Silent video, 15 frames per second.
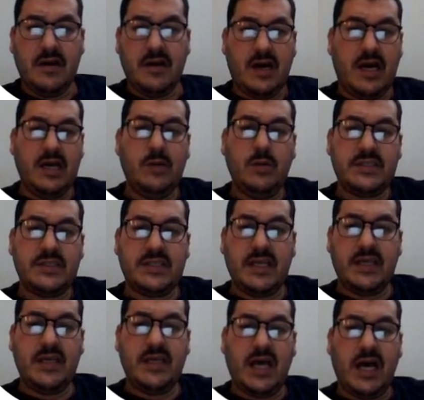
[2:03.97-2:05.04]
I will
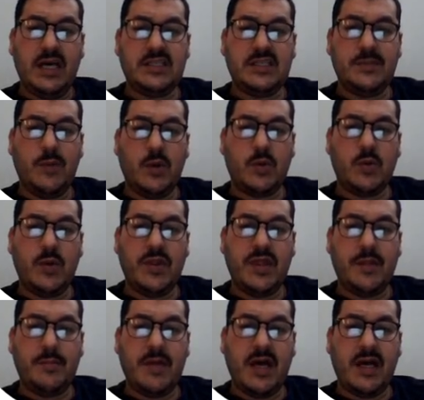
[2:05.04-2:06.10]
say I spoke with the
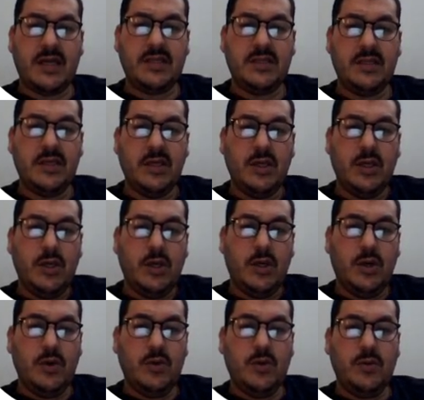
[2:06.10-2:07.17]
man
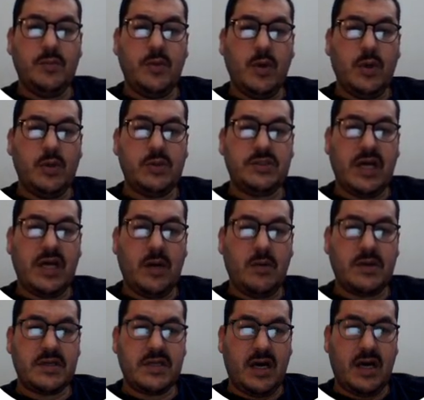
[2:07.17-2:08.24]
who bought
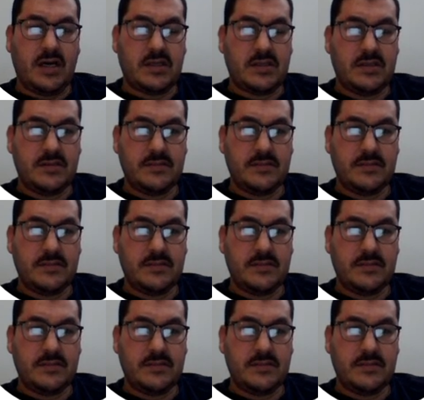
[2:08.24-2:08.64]
our car,